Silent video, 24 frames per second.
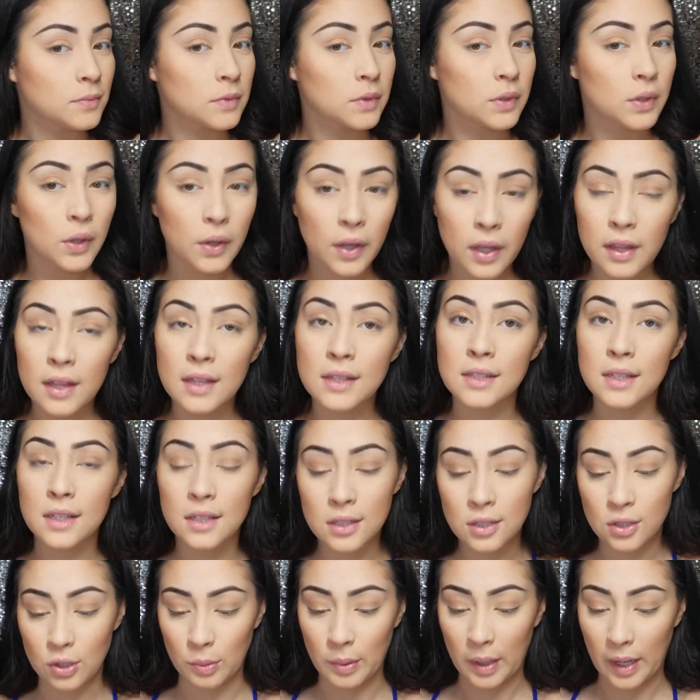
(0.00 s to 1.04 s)
Okay, that's not
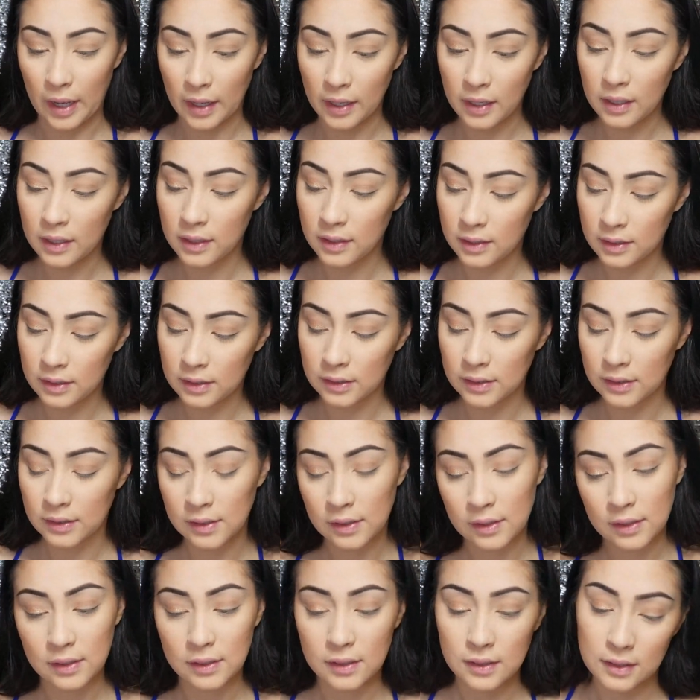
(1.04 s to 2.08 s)
so bad.
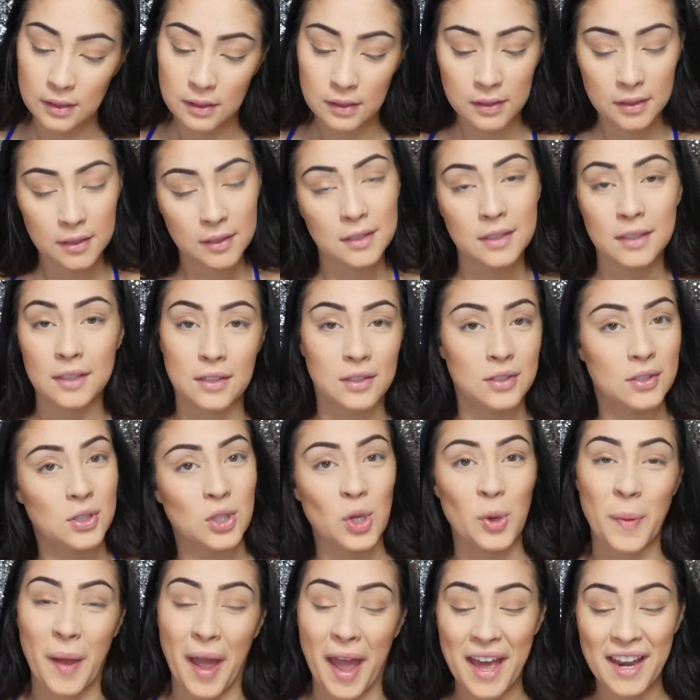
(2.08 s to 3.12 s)
So
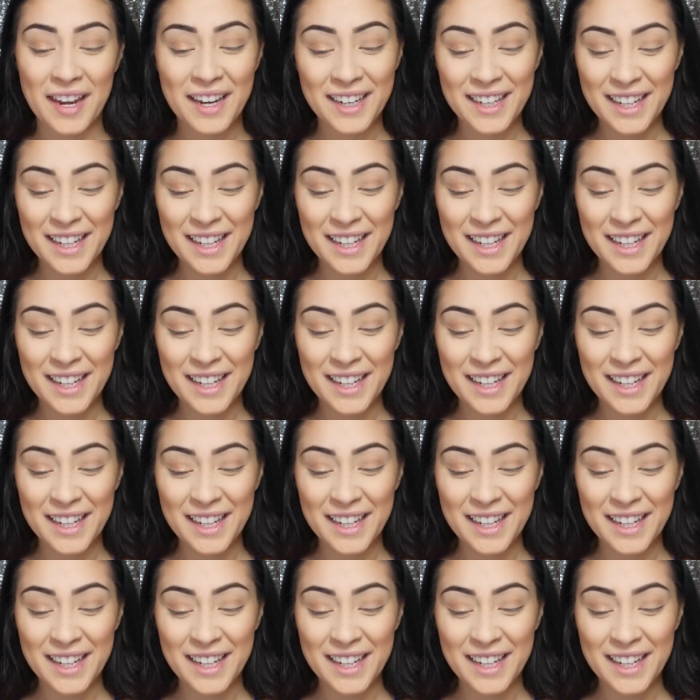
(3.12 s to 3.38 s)
bad.